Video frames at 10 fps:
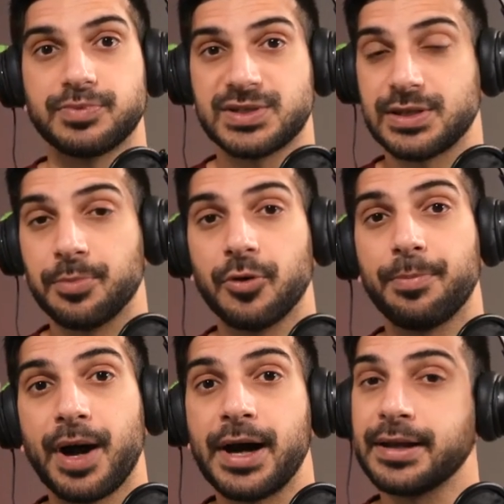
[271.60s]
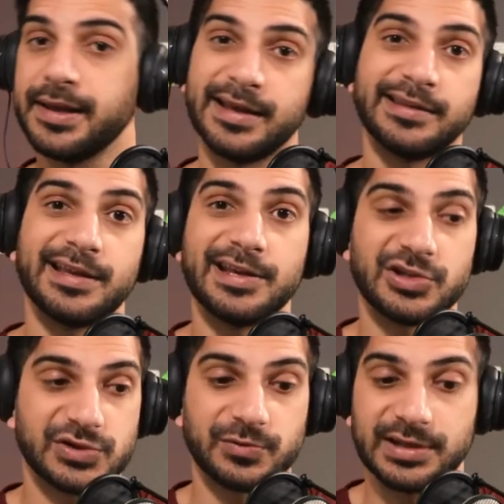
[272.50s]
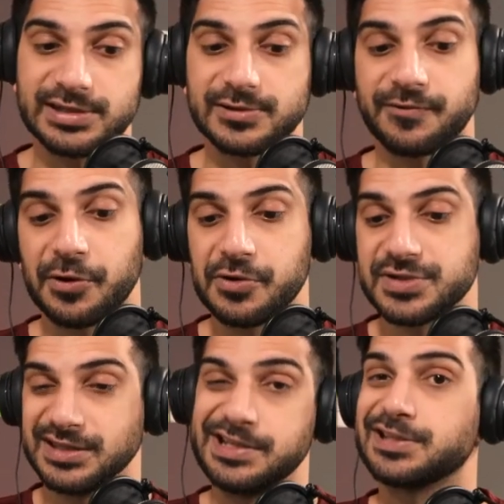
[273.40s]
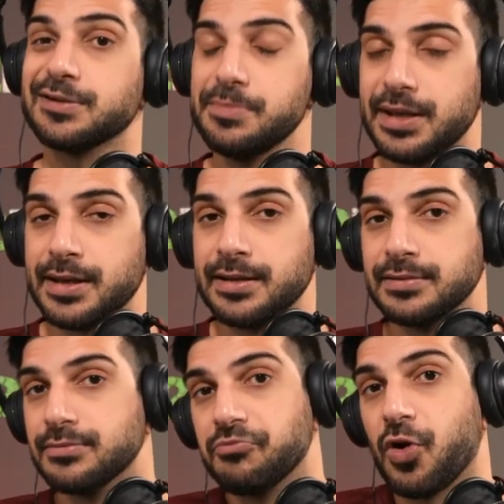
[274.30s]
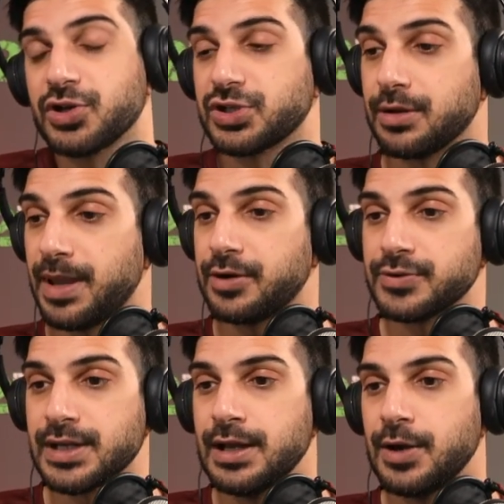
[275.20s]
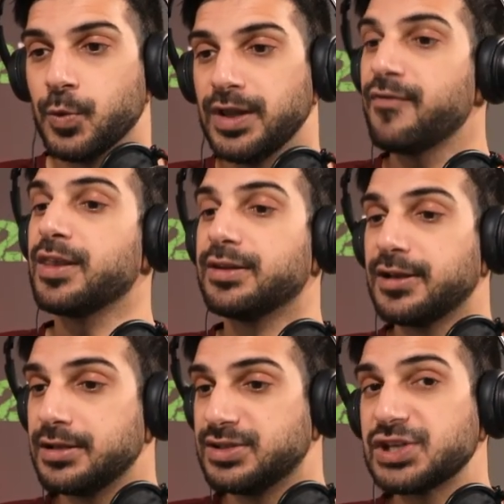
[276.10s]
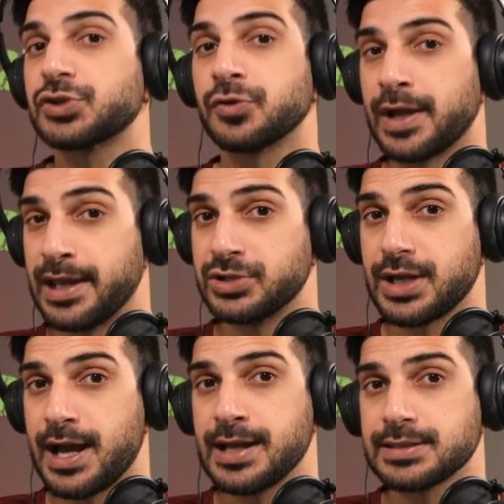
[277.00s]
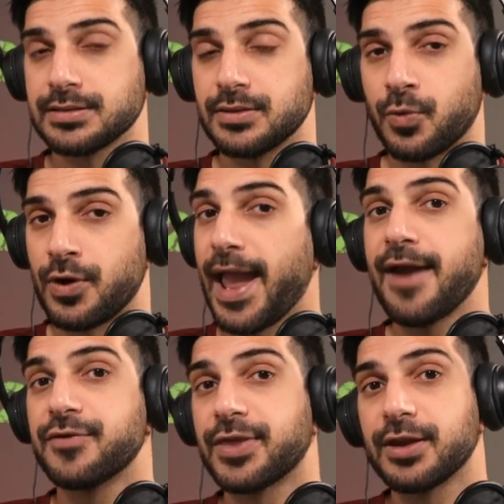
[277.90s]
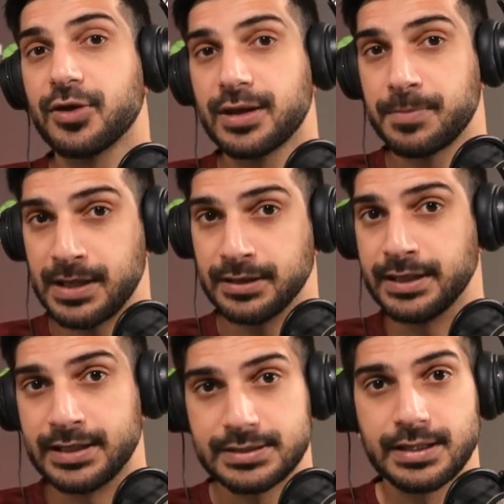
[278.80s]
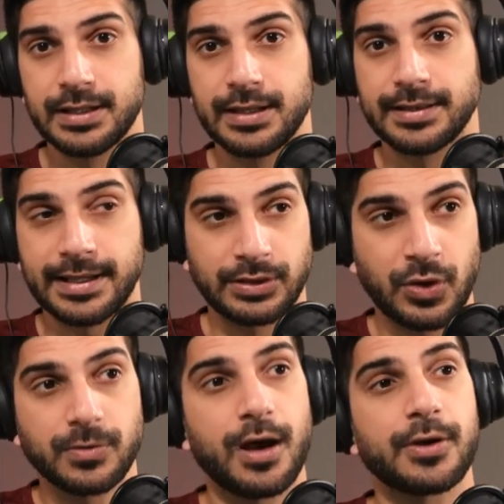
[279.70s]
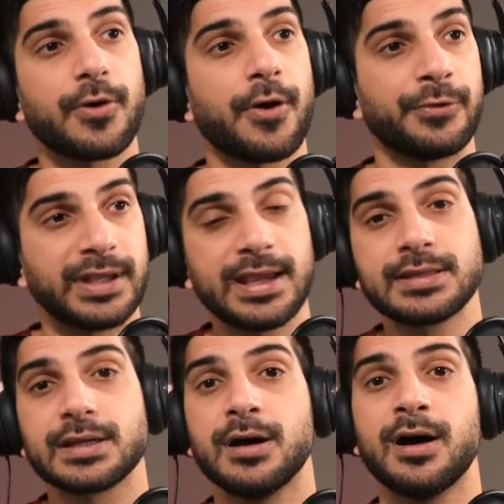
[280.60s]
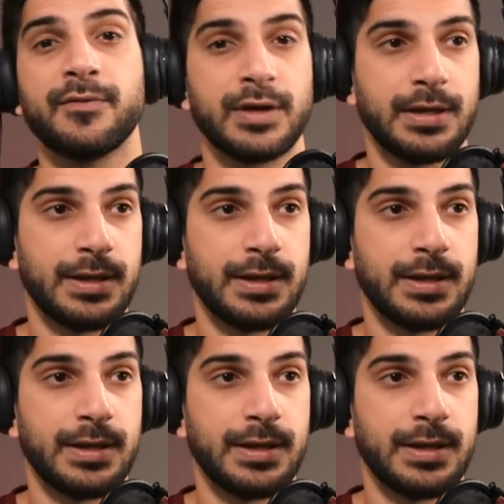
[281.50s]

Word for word: stumble upon and they just released those photos, leaked them, and Washington Commanders. We live in the di- digital age, guys, where everything could be leaked. Like, no longer are there days of